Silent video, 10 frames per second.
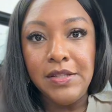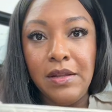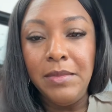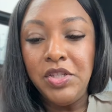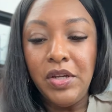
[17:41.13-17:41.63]
So
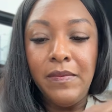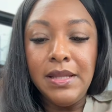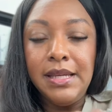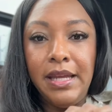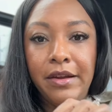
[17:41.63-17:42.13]
let me show you
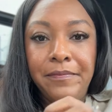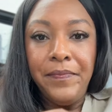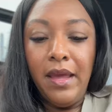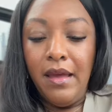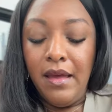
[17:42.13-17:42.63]
what's in here.
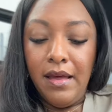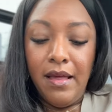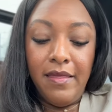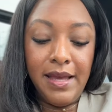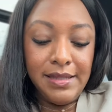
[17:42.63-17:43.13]

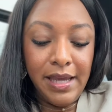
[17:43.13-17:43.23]
This